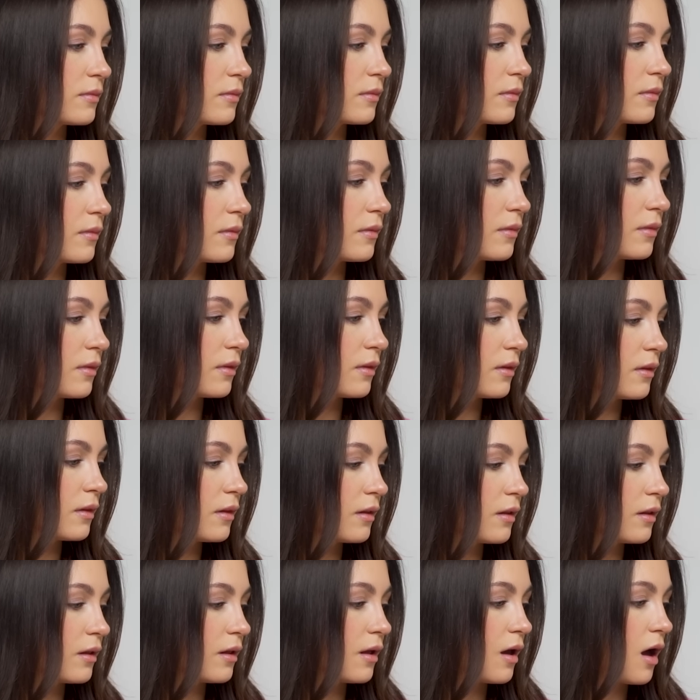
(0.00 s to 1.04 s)

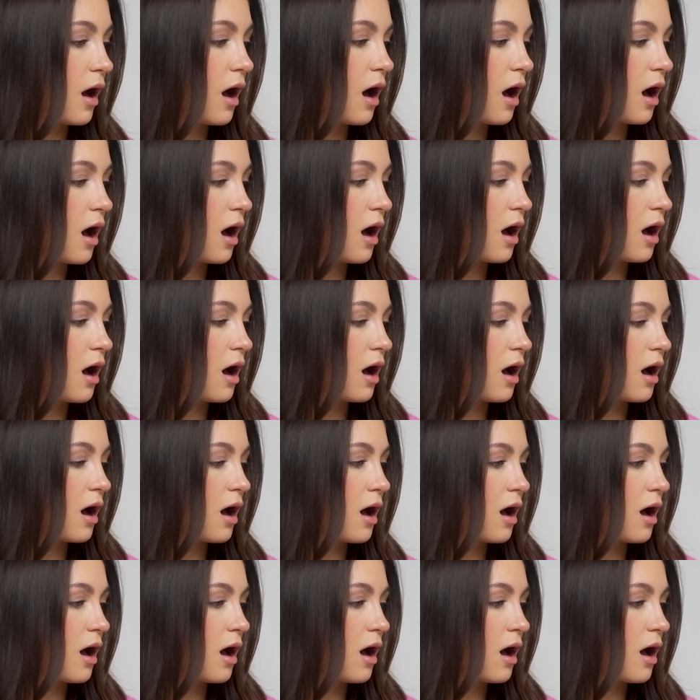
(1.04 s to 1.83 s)
(silence)